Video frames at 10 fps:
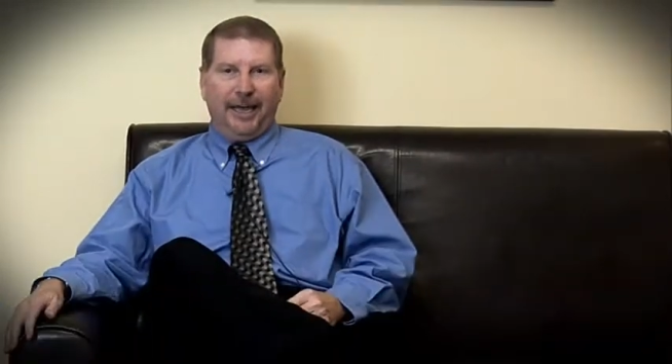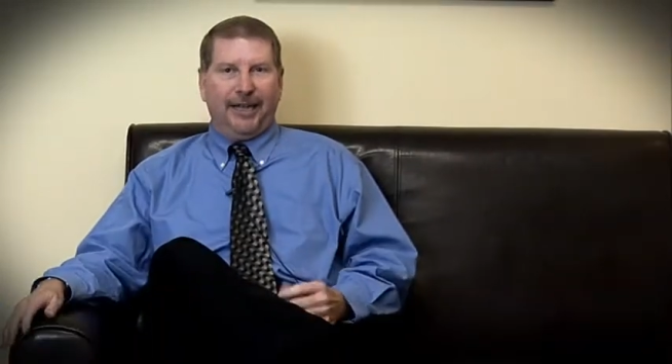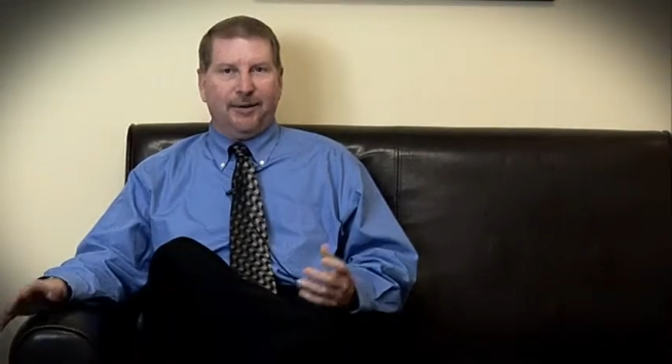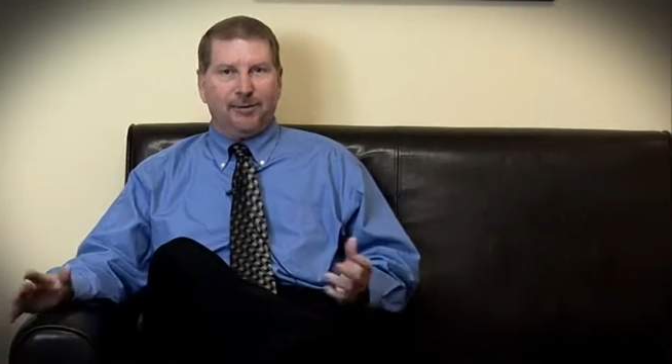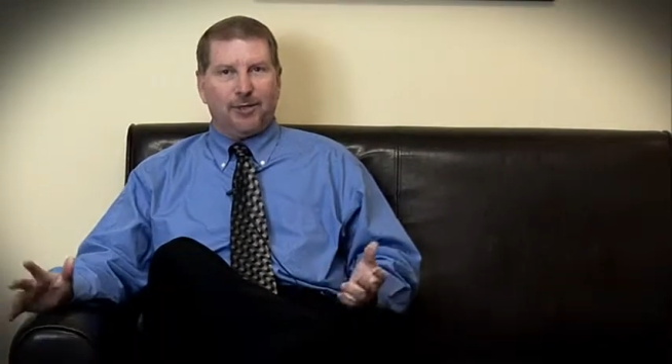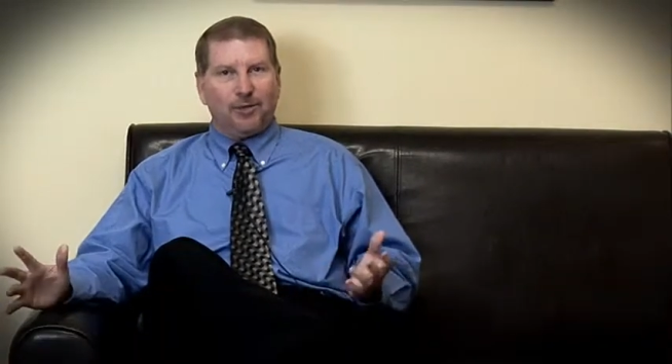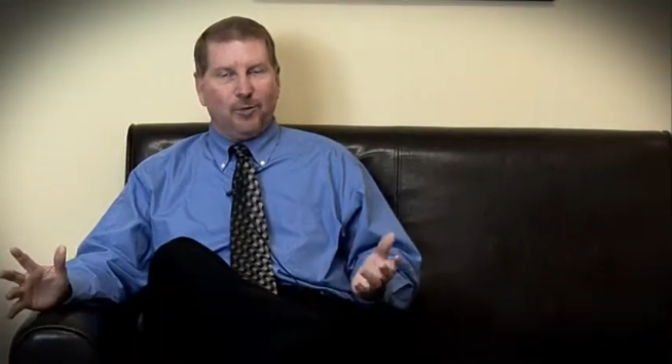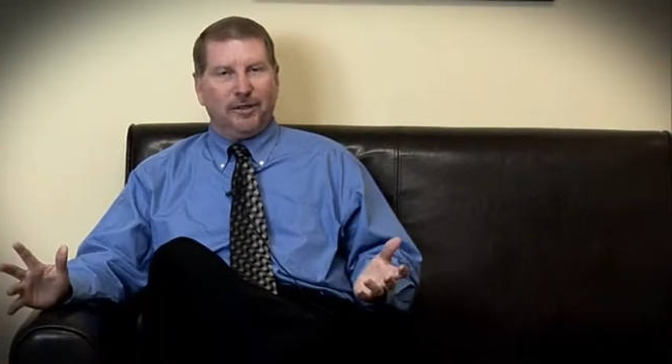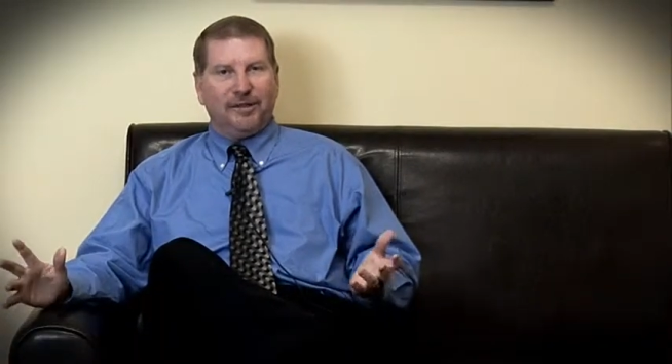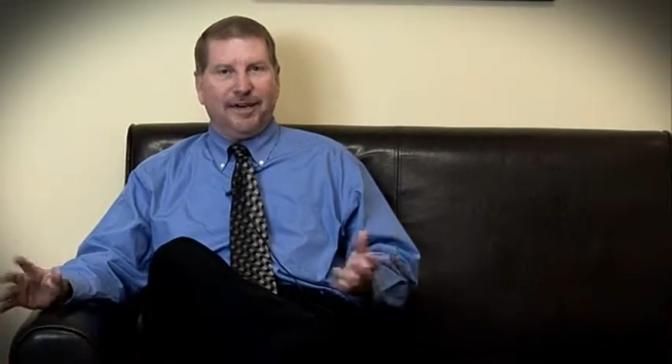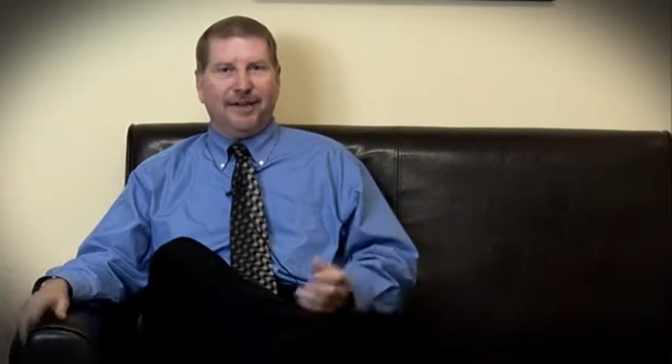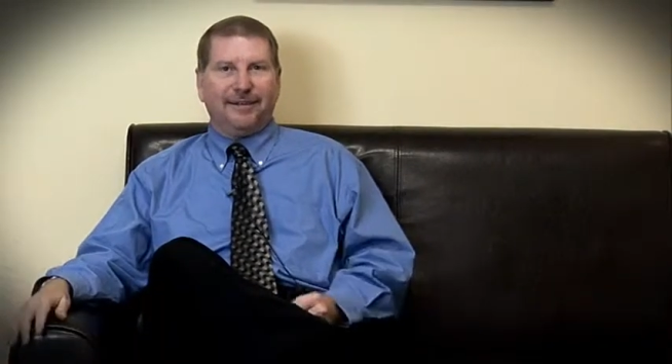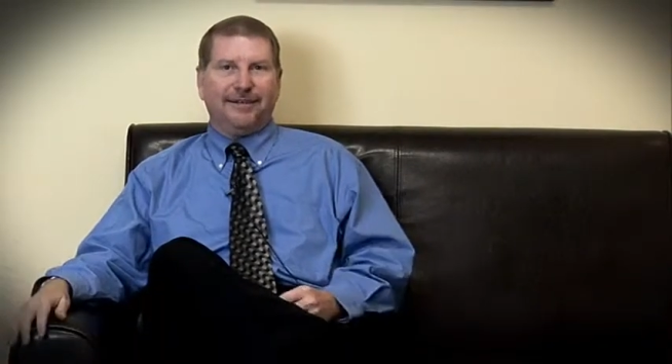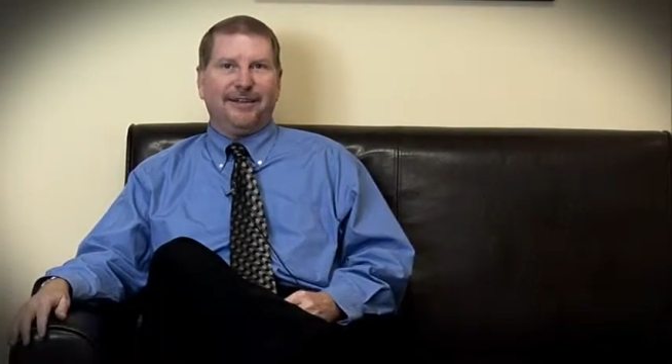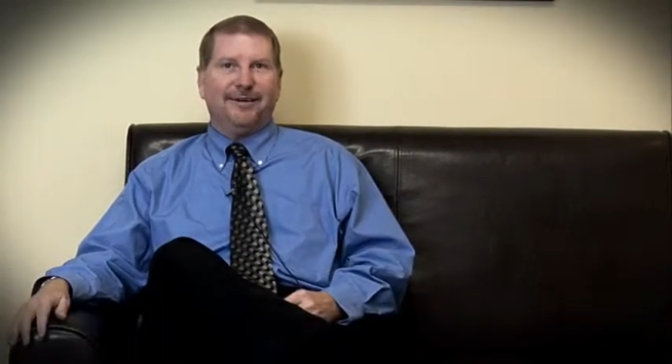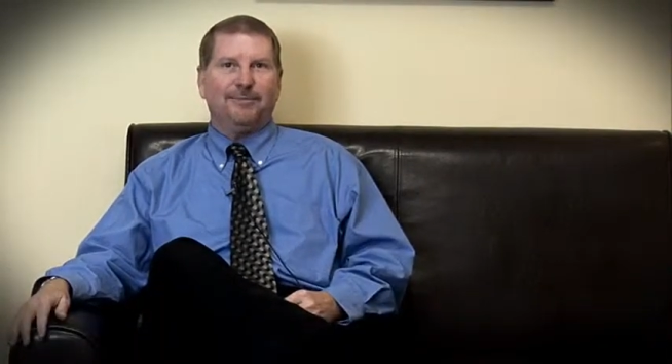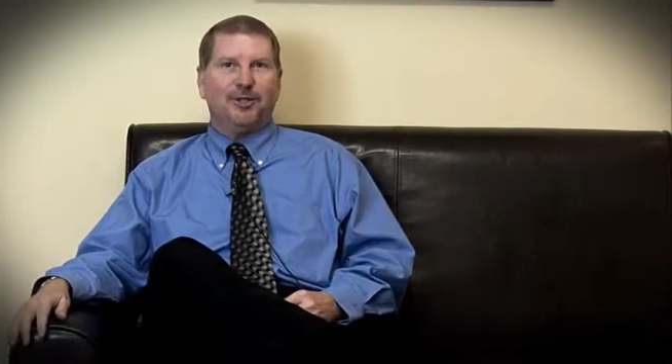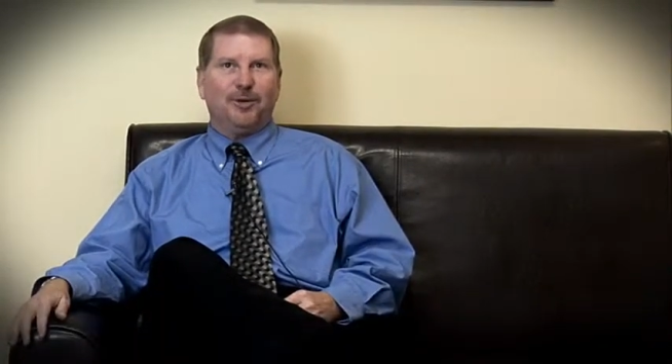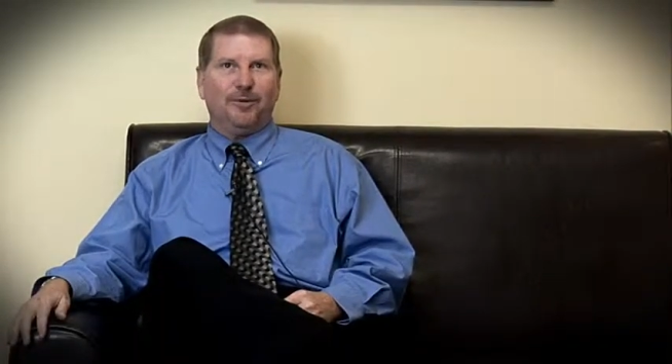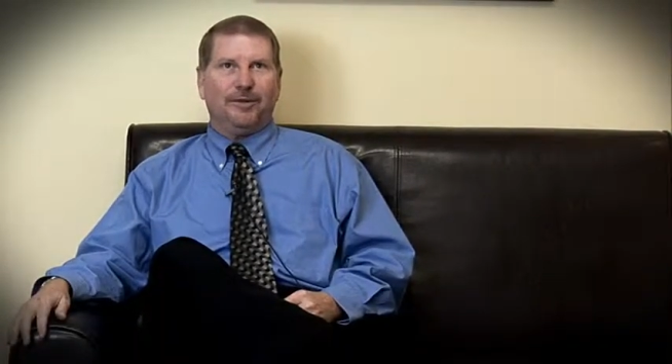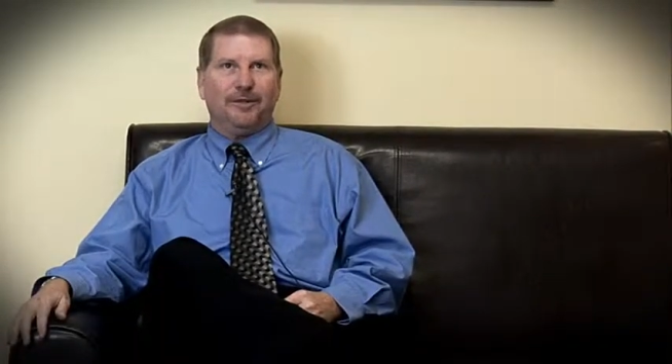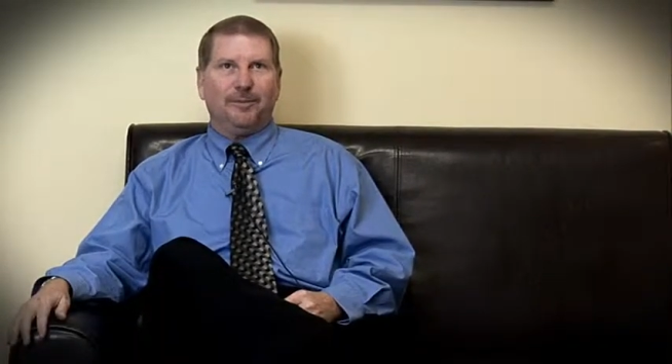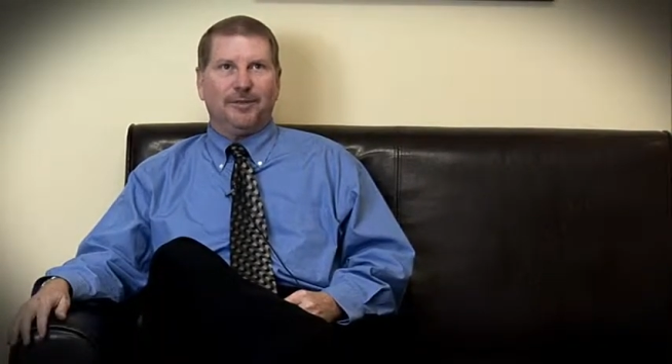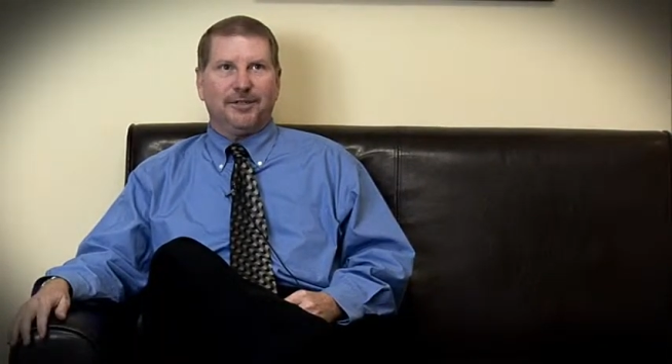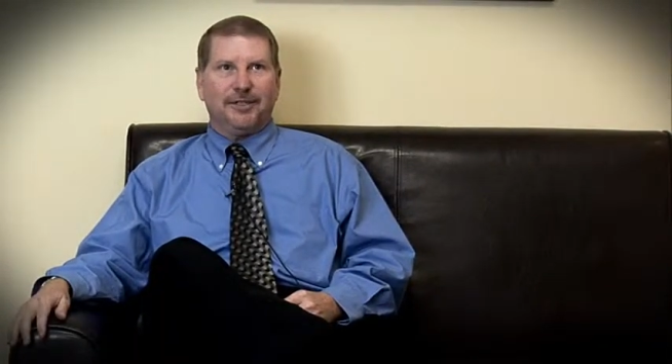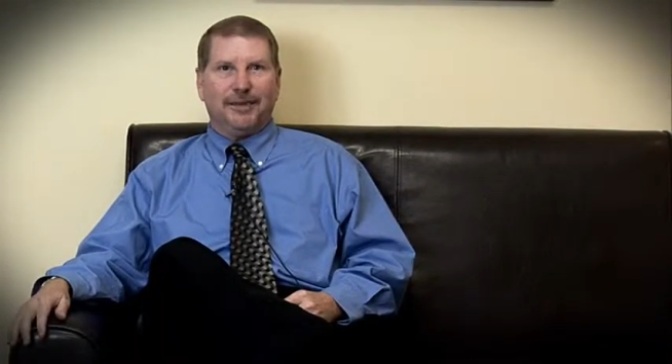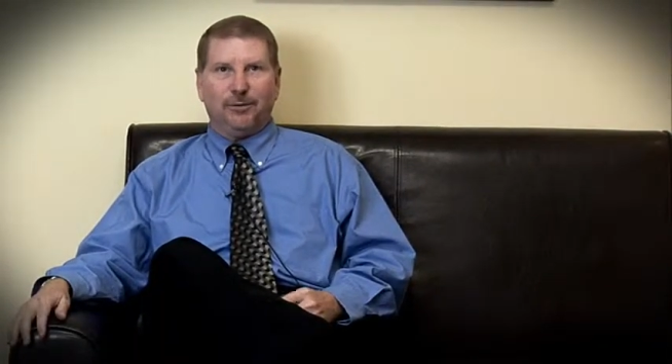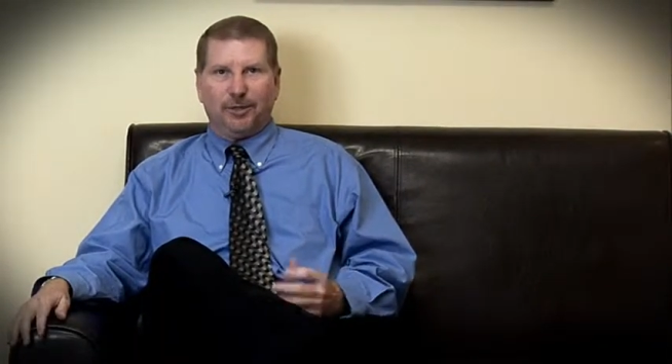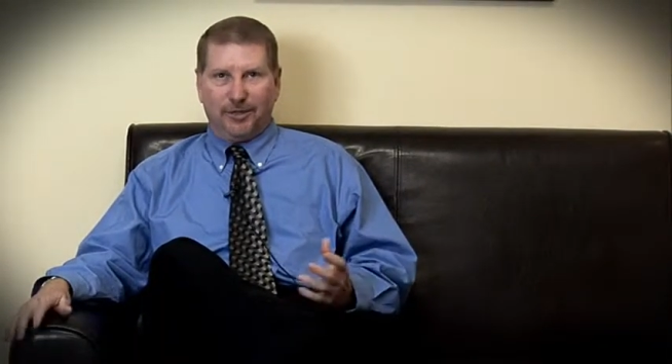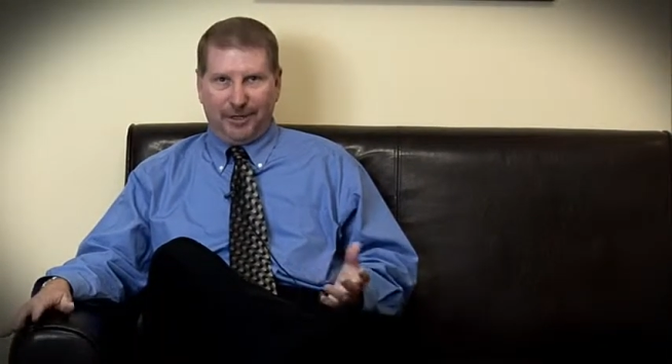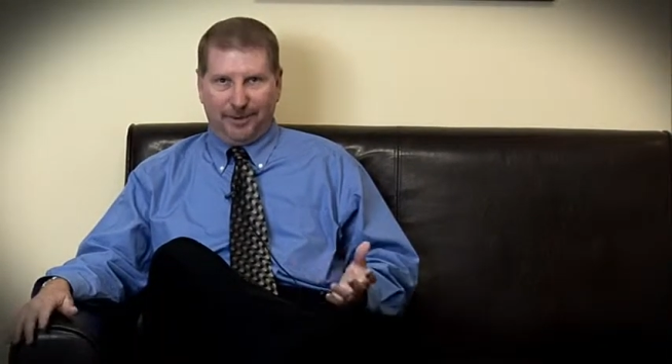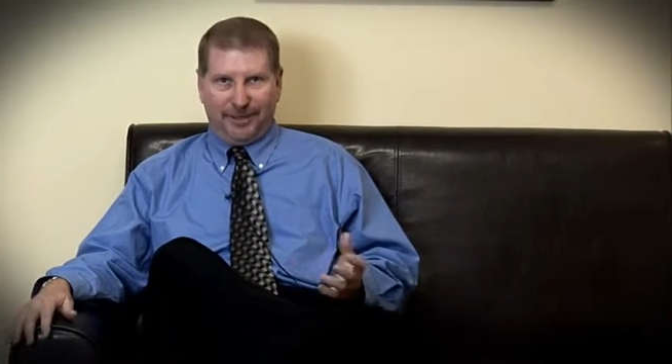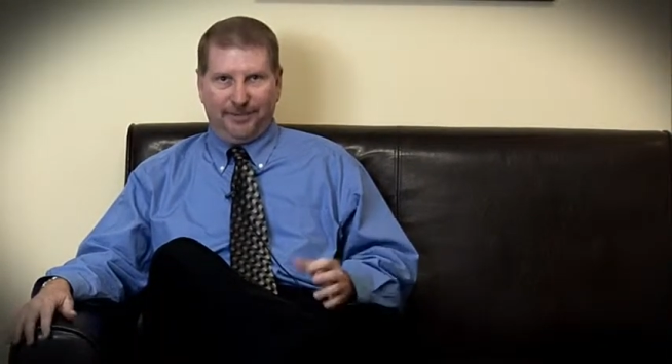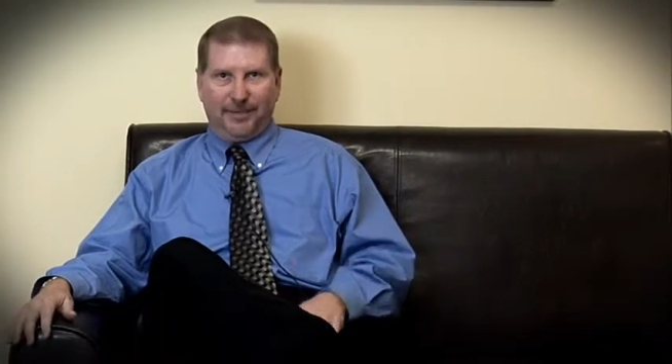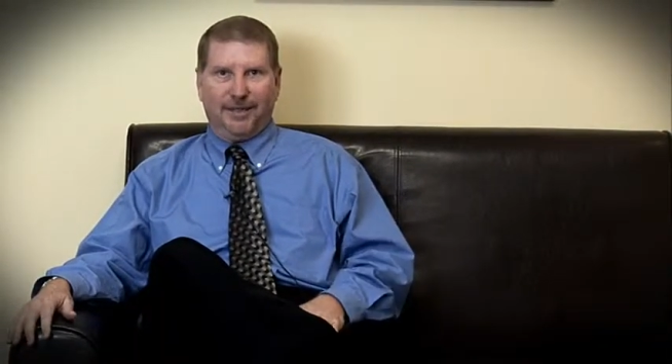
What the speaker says: And there was this one guy that kept showing up. His name was Jimmy.